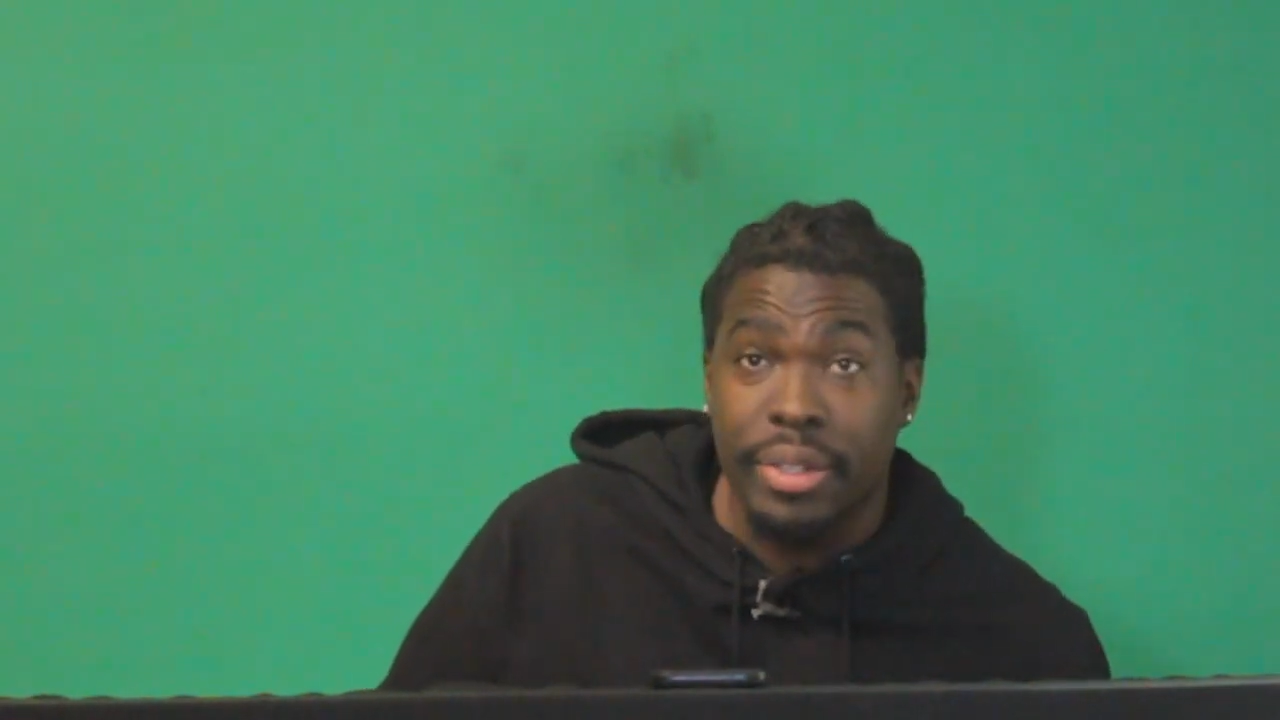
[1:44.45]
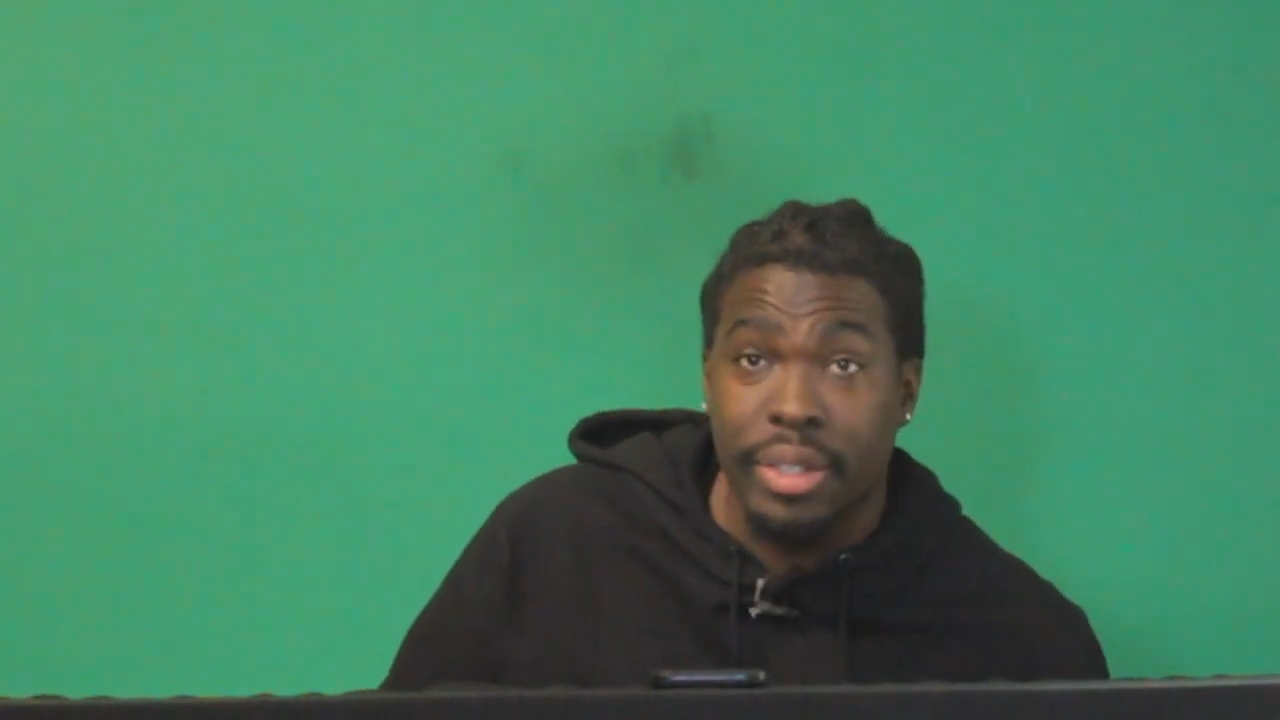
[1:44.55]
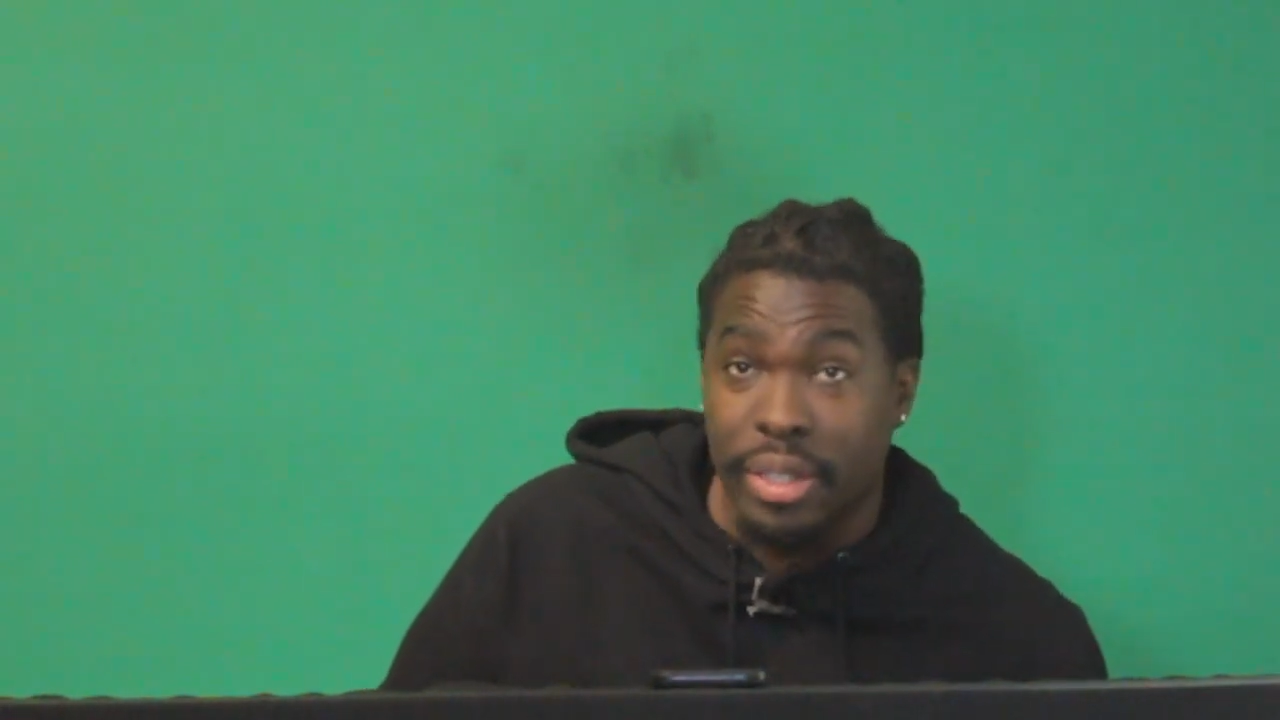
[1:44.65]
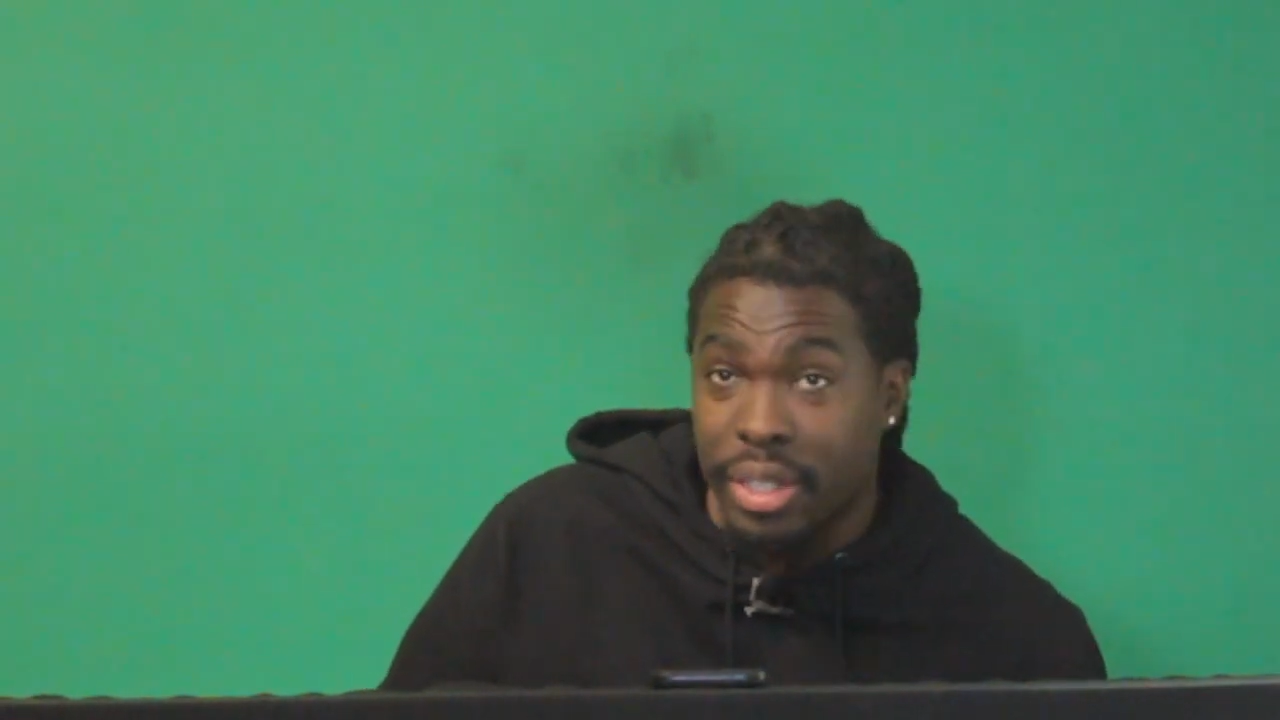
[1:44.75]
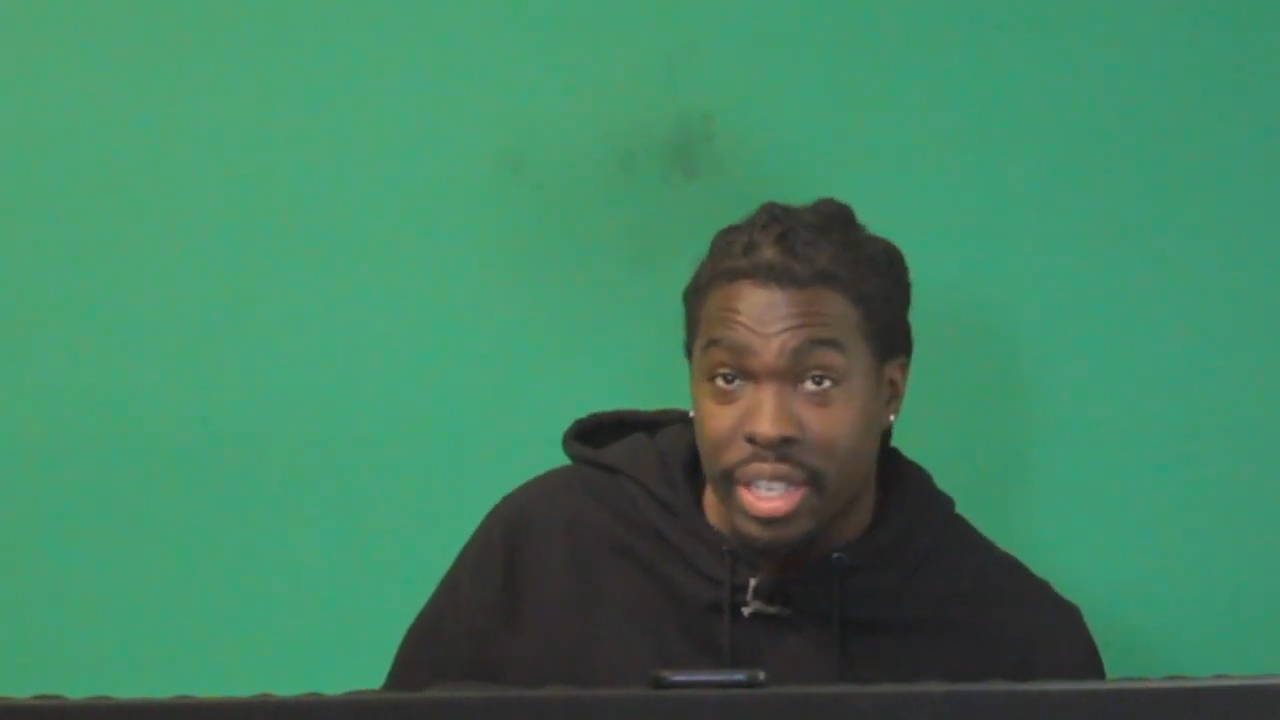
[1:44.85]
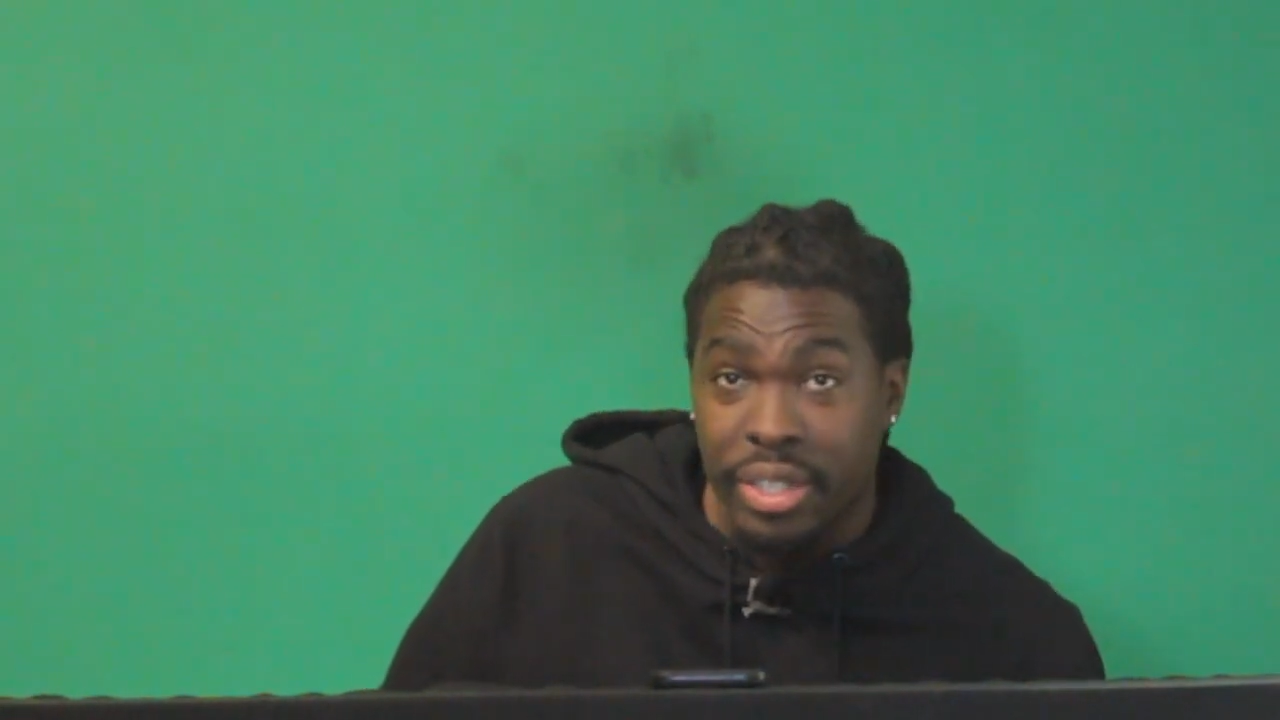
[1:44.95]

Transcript: You, are